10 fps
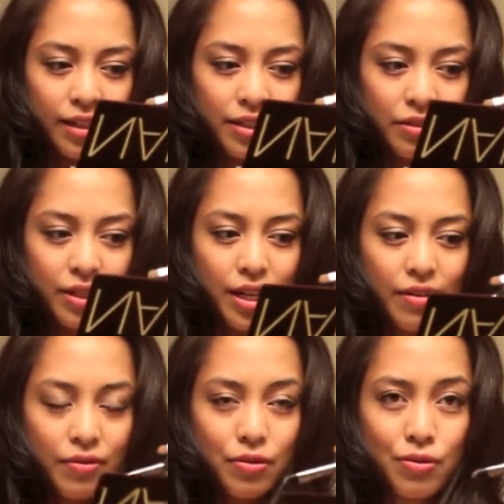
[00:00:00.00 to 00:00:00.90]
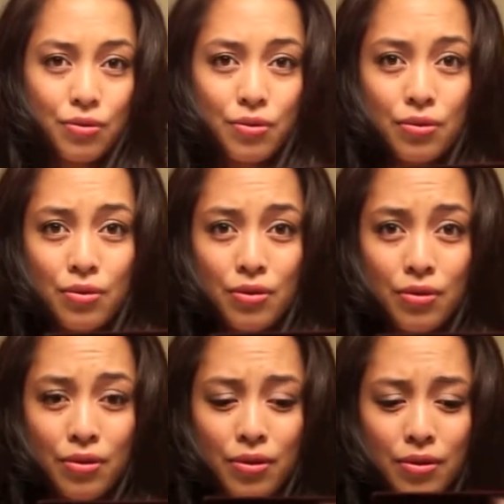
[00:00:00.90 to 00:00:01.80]
So I have a
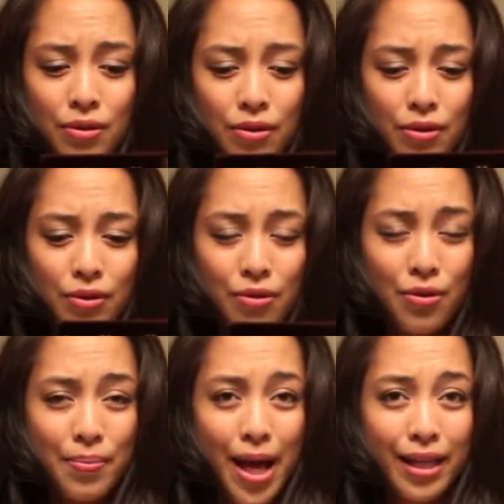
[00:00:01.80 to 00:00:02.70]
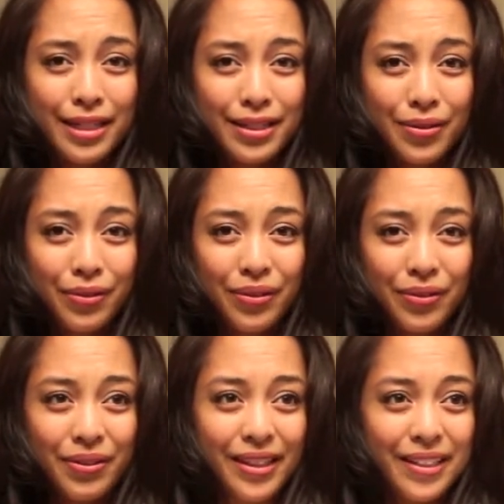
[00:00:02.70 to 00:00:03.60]
whole palette to go through
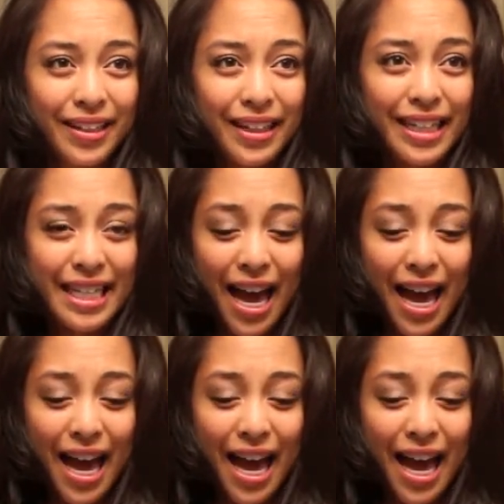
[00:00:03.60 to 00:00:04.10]
with you guys.